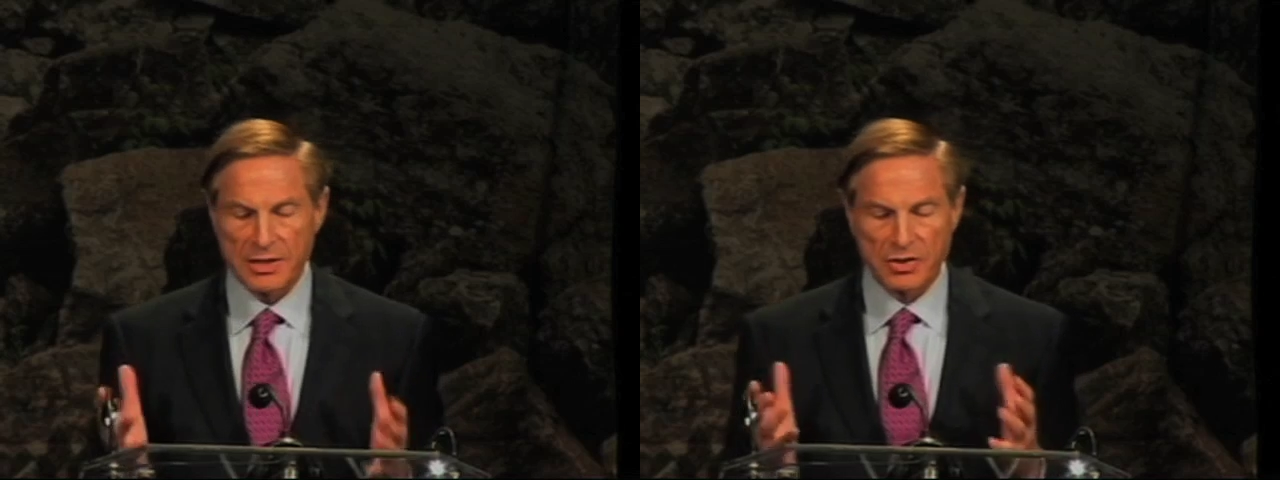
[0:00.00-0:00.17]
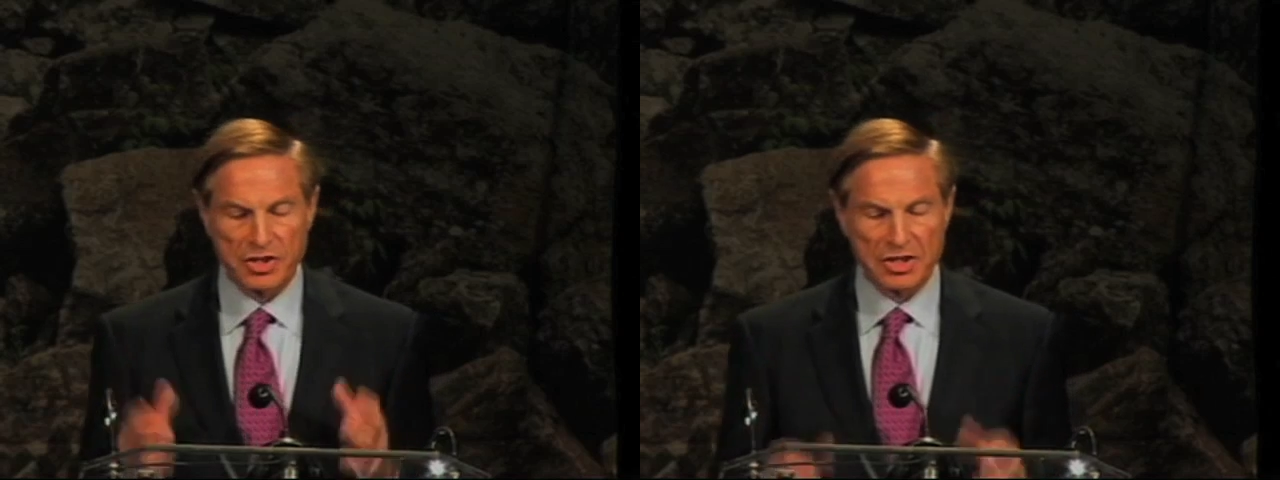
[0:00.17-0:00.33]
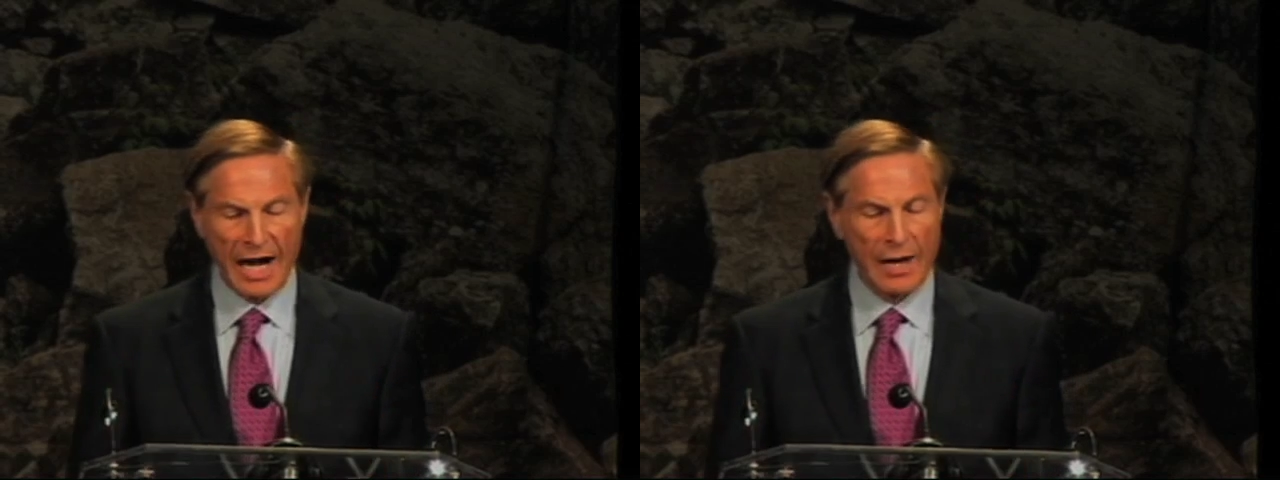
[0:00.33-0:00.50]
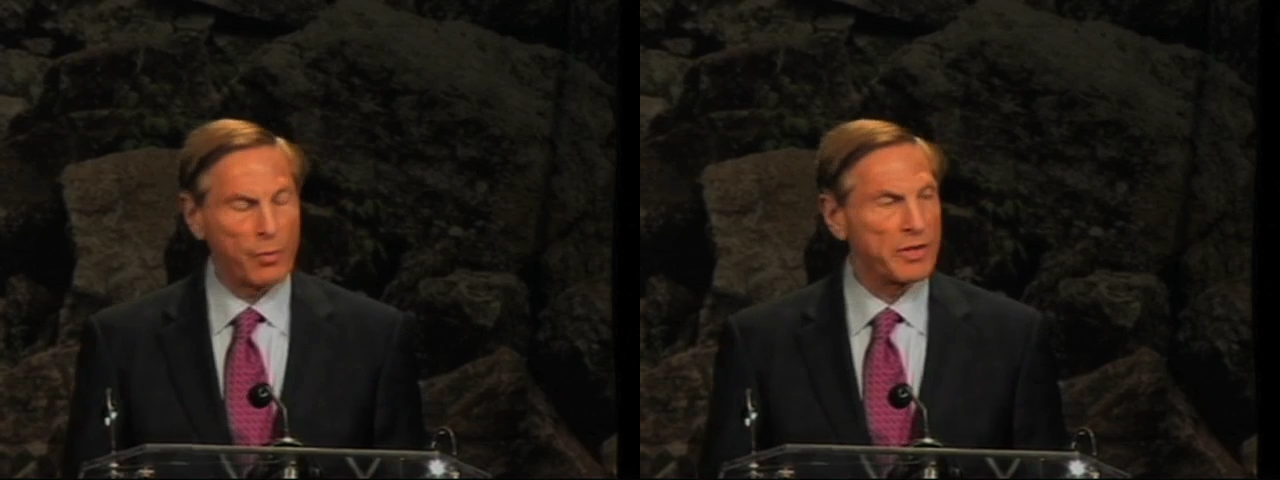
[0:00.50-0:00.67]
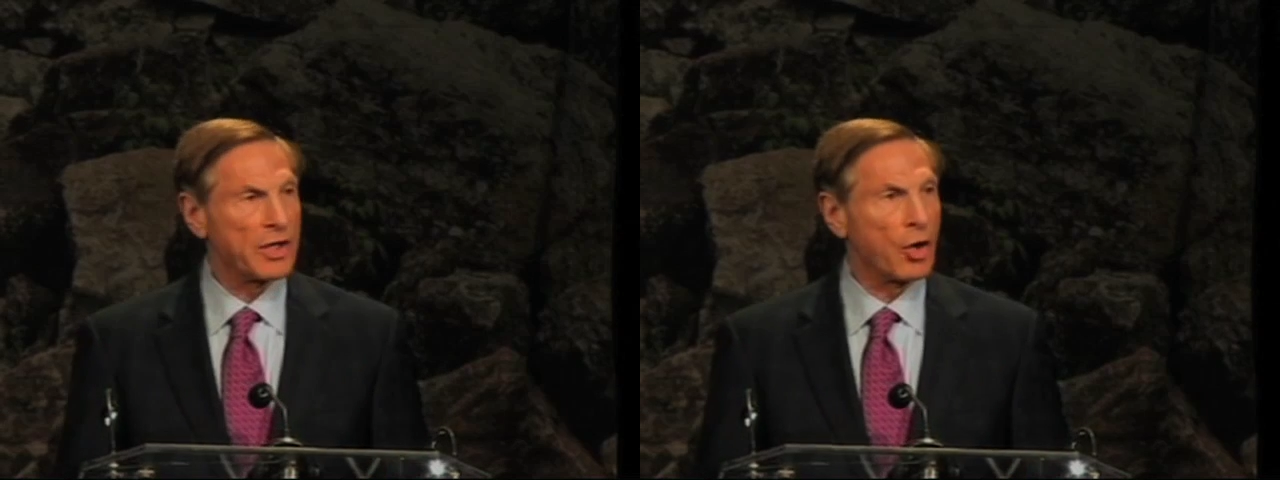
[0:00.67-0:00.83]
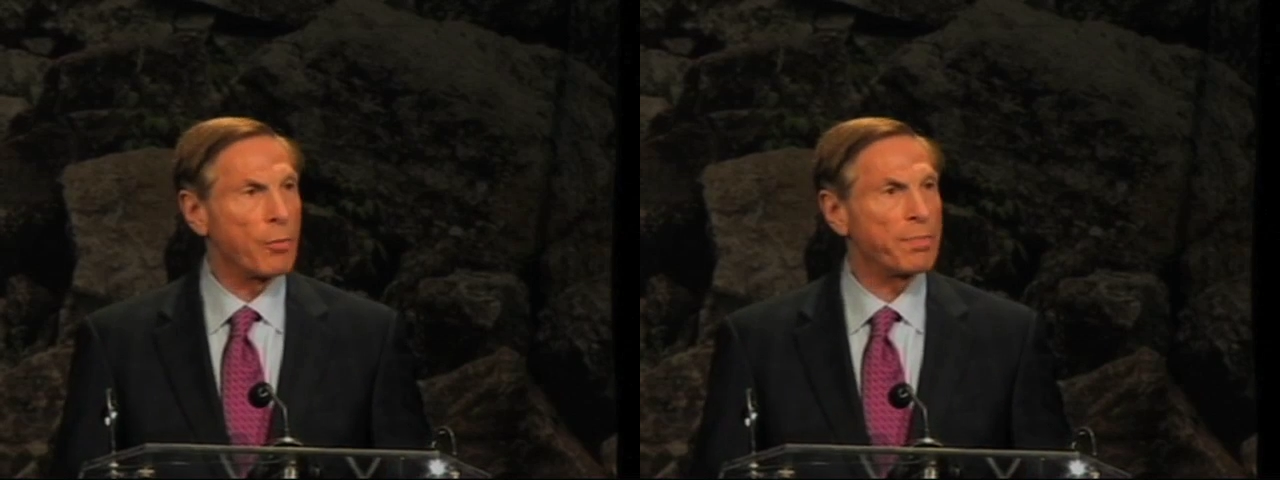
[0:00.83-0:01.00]
to start with
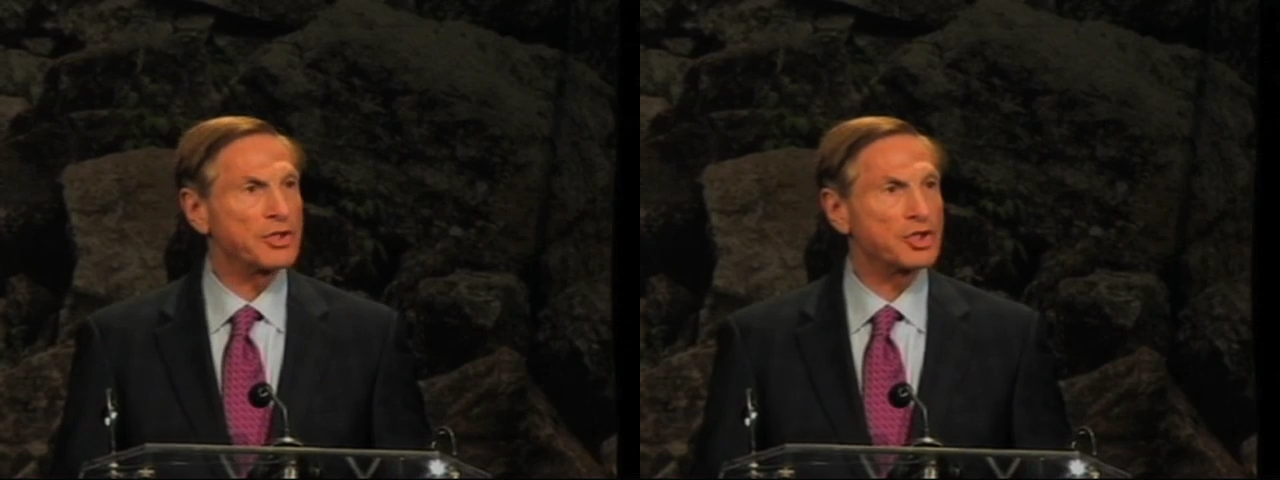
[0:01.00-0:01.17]
an open